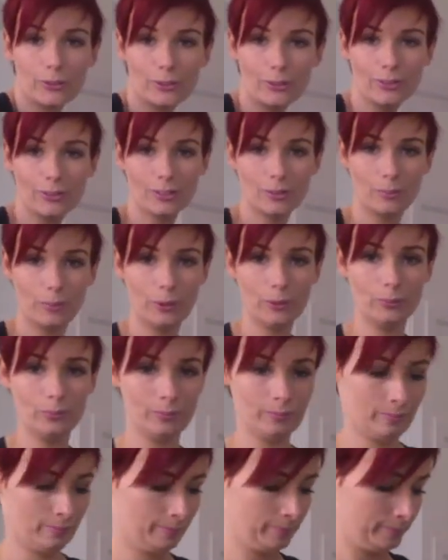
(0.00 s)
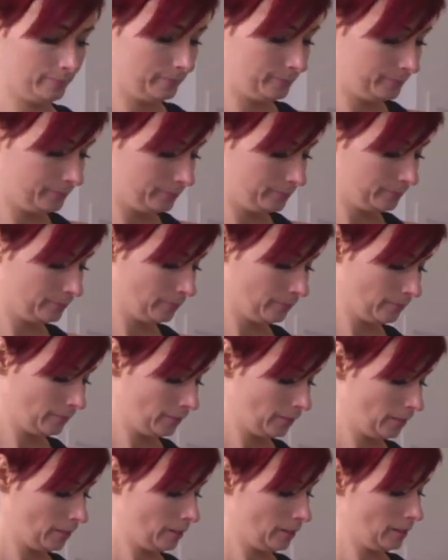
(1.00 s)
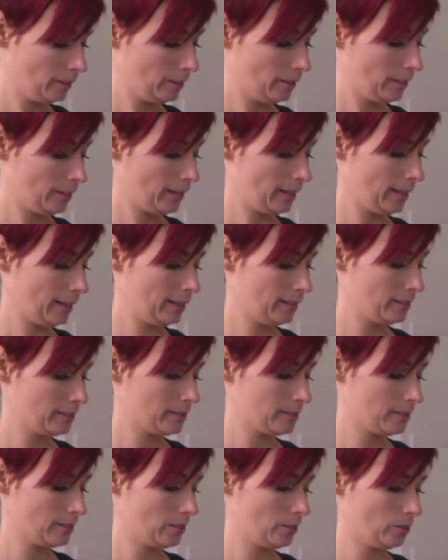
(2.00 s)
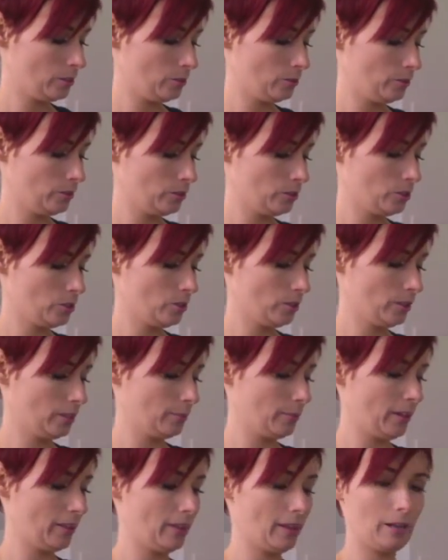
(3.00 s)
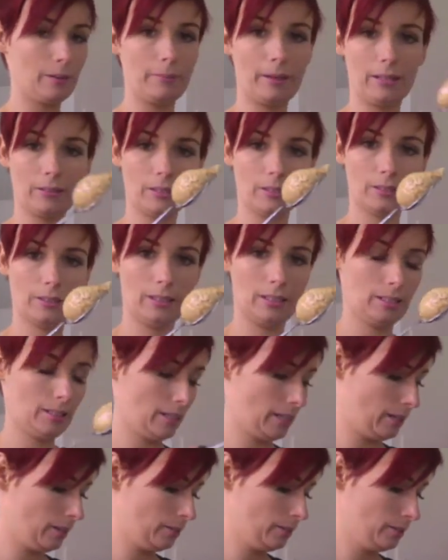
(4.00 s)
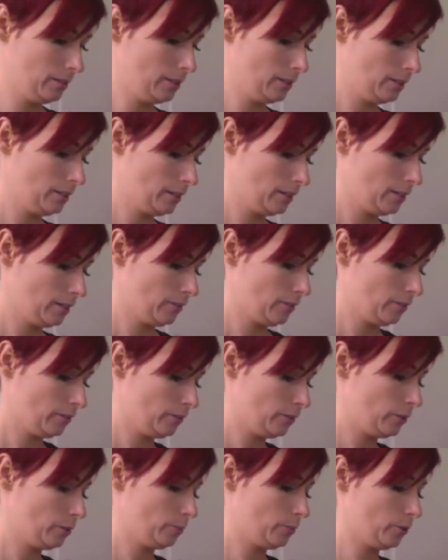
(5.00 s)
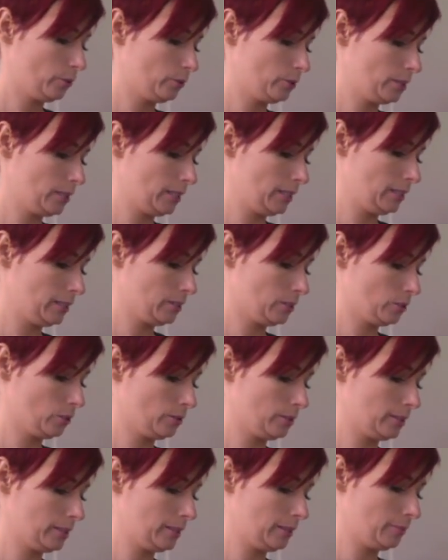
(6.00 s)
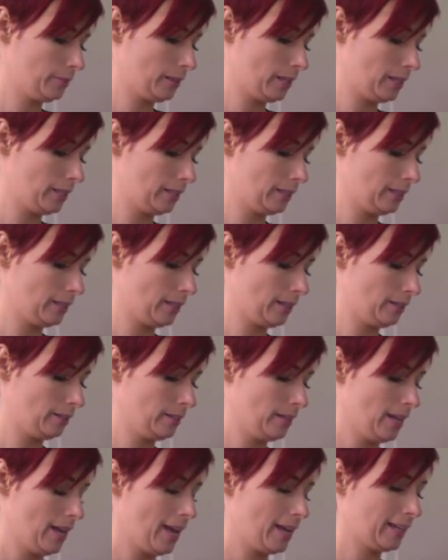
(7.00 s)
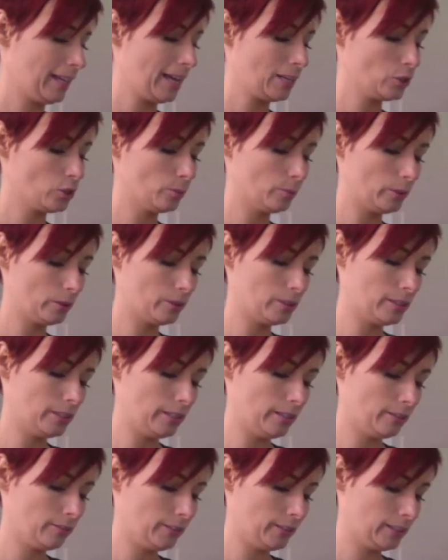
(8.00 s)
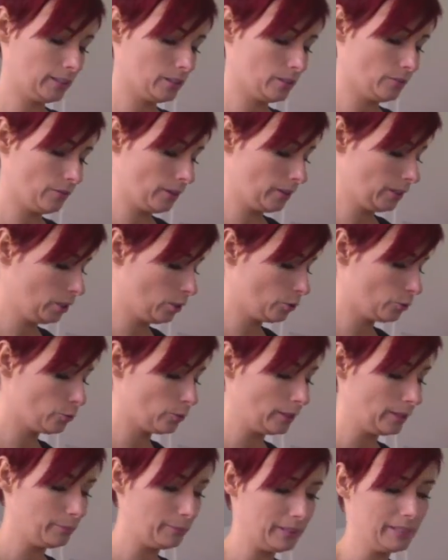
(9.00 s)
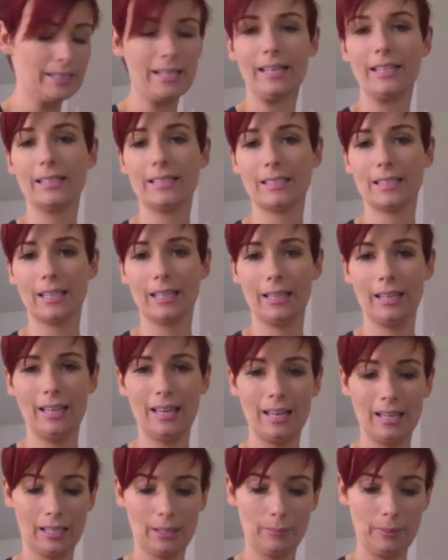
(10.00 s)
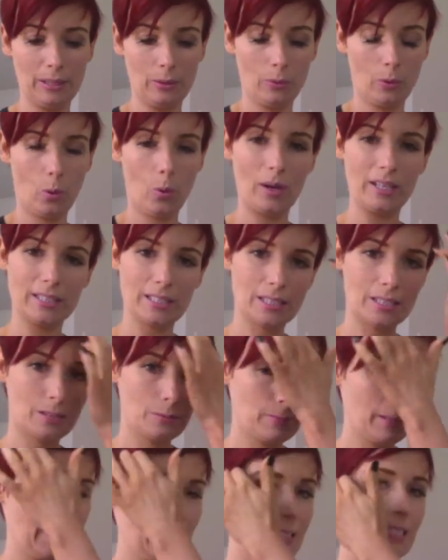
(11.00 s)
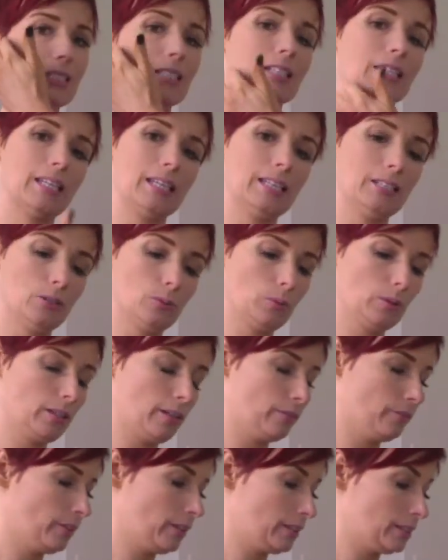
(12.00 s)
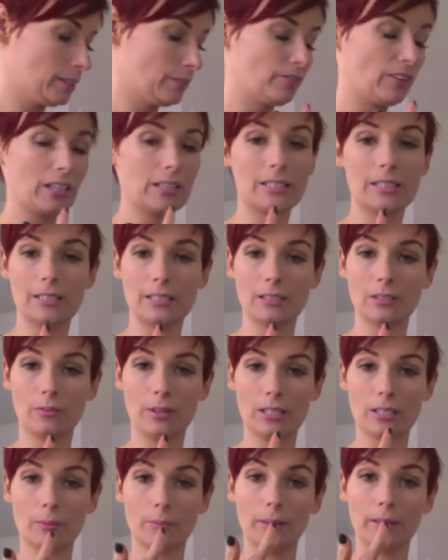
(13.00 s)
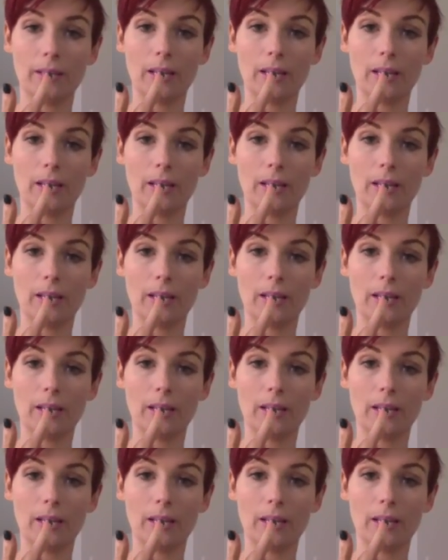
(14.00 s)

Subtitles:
dessert spoon. Okay, so you're talking about that amount in there for the protein. So slip that in there. And cashew butter is lovely because it's very creamy tasting. It can be quite sweet. Kids will love this. In fact, this is a recipe